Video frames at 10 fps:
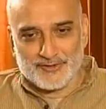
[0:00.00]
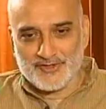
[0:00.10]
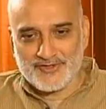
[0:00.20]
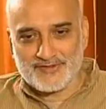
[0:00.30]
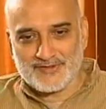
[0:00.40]
You're
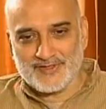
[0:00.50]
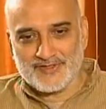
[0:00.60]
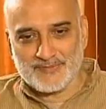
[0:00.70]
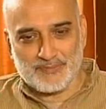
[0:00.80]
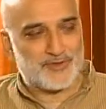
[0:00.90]
just
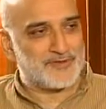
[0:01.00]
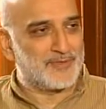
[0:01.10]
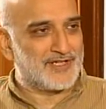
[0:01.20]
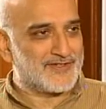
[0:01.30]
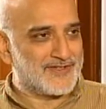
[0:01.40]
sports
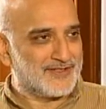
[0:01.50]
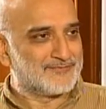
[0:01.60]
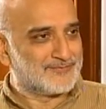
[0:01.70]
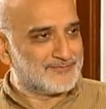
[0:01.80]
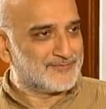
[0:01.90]
minister
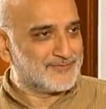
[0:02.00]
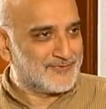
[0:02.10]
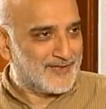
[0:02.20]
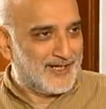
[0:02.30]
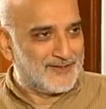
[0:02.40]

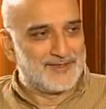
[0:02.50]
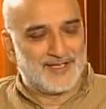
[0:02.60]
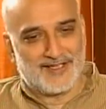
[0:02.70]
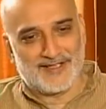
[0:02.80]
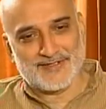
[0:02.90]
for now,
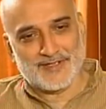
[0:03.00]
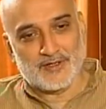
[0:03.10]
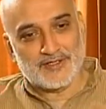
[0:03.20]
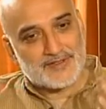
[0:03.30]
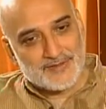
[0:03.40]
and
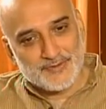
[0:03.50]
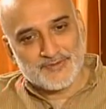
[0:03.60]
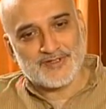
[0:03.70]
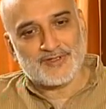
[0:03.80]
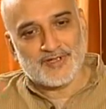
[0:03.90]
so it's sort
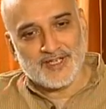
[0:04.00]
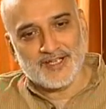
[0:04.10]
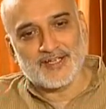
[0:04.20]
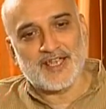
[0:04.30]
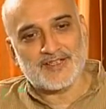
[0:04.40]
of
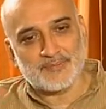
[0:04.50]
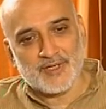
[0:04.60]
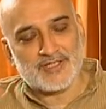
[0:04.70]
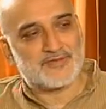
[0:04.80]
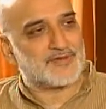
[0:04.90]
looking at
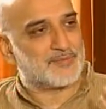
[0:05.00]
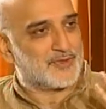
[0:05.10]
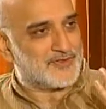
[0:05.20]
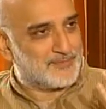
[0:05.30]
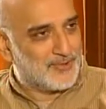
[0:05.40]
aspects of
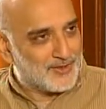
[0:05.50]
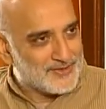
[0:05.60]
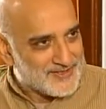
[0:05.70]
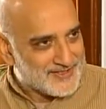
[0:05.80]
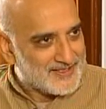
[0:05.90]
sports
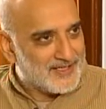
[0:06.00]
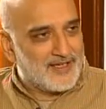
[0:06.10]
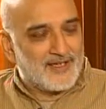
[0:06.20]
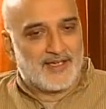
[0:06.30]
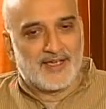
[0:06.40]
policy,
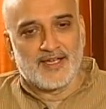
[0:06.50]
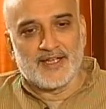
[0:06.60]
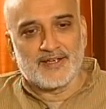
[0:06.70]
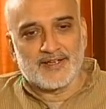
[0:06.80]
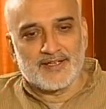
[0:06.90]

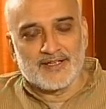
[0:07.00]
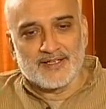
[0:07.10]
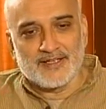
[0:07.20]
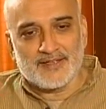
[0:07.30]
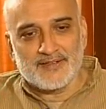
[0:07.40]
and
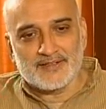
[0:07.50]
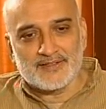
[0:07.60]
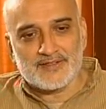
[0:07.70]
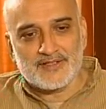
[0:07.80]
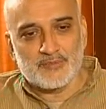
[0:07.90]
I think
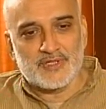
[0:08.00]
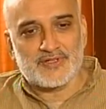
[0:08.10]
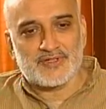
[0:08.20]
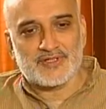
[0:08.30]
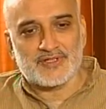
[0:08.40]
there is so
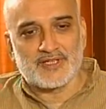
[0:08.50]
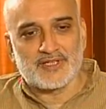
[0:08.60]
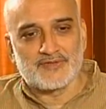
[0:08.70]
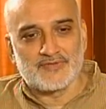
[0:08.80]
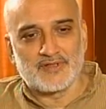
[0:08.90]
much
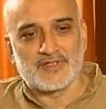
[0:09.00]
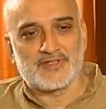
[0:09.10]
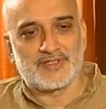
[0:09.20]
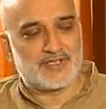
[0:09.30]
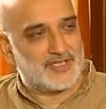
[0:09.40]

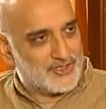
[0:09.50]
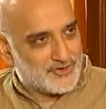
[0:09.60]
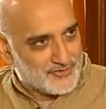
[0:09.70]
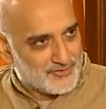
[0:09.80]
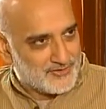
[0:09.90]
focus and
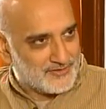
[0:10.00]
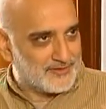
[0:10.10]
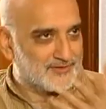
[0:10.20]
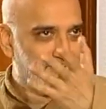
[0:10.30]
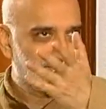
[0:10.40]
attention
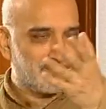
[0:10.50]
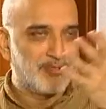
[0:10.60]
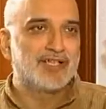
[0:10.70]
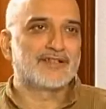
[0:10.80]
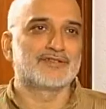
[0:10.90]
on the
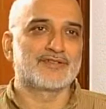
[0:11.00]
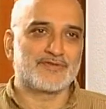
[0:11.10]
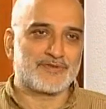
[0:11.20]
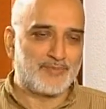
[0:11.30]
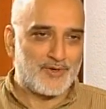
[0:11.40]
pinnacles
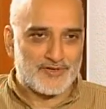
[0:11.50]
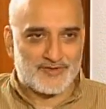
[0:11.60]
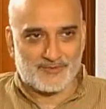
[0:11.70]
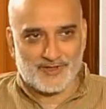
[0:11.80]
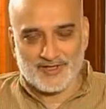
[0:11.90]
of
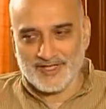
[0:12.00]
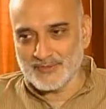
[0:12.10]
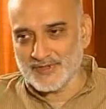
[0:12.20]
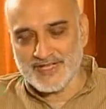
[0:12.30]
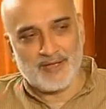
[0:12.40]
sports. So we're looking
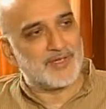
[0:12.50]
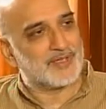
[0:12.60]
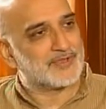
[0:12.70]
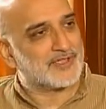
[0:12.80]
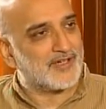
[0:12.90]
at what's
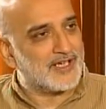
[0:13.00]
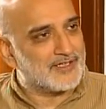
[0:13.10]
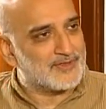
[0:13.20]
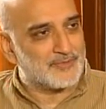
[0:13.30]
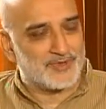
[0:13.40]
happening with
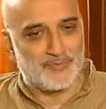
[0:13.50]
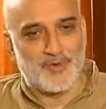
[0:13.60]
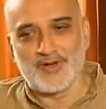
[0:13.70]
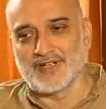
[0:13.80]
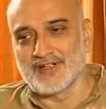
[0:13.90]
cricket, we're
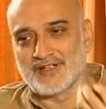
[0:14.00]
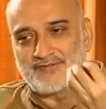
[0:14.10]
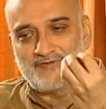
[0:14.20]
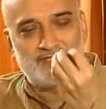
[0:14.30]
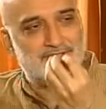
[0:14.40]
mourning our
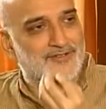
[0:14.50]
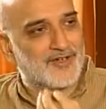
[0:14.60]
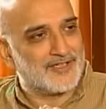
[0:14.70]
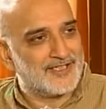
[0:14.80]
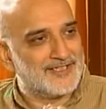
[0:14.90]
defeat in
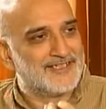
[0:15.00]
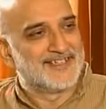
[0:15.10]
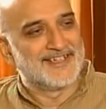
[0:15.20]
hockey,